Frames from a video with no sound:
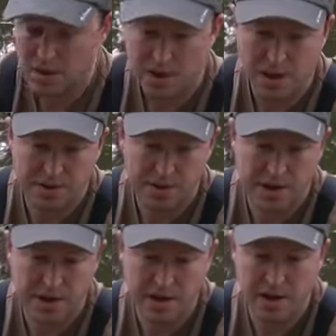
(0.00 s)
and
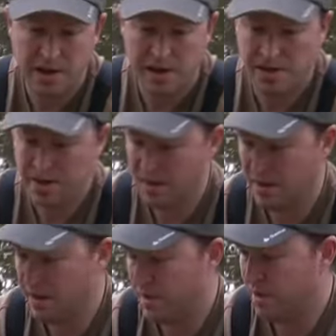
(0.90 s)
there
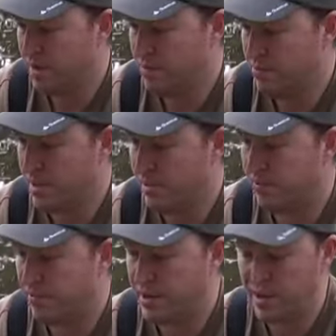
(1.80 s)
we have a
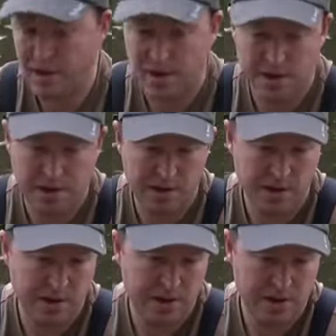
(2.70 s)
very
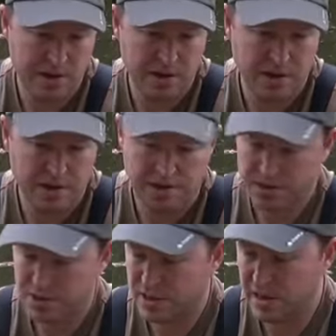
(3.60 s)

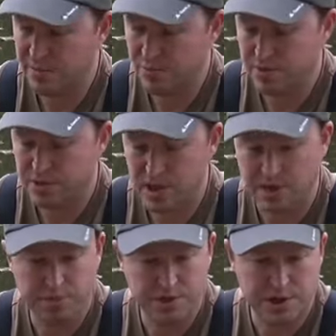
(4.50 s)
stable and
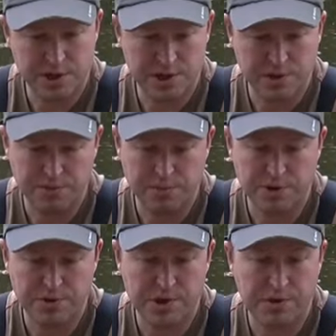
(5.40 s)
safe position for
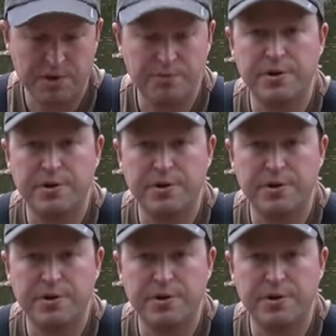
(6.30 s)
both you and the